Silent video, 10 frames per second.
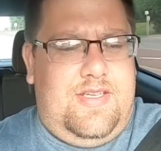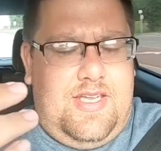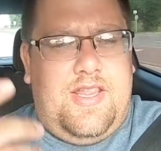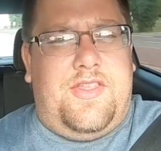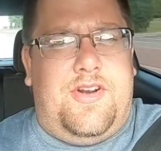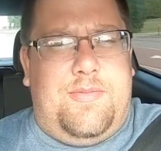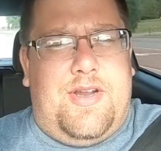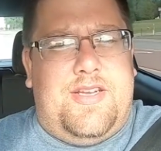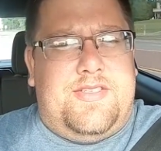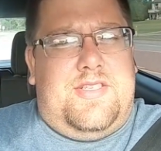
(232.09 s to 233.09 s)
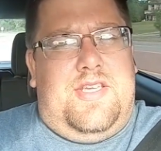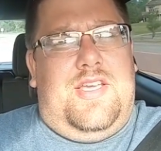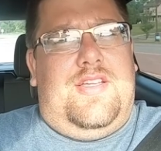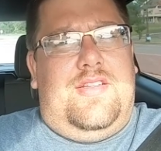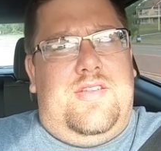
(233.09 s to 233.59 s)
and get 30 miles to the
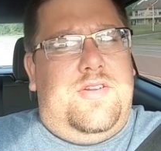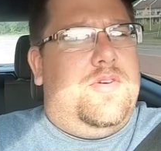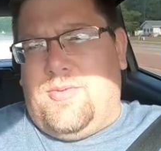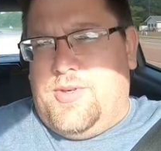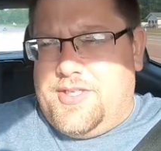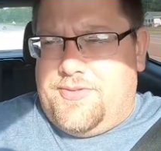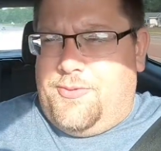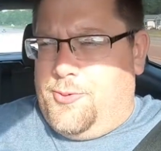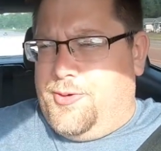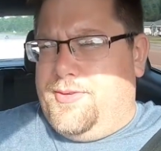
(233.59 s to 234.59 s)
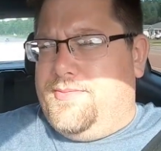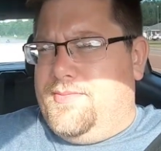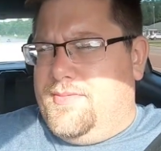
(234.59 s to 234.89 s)
gallon. You know, I wish Ford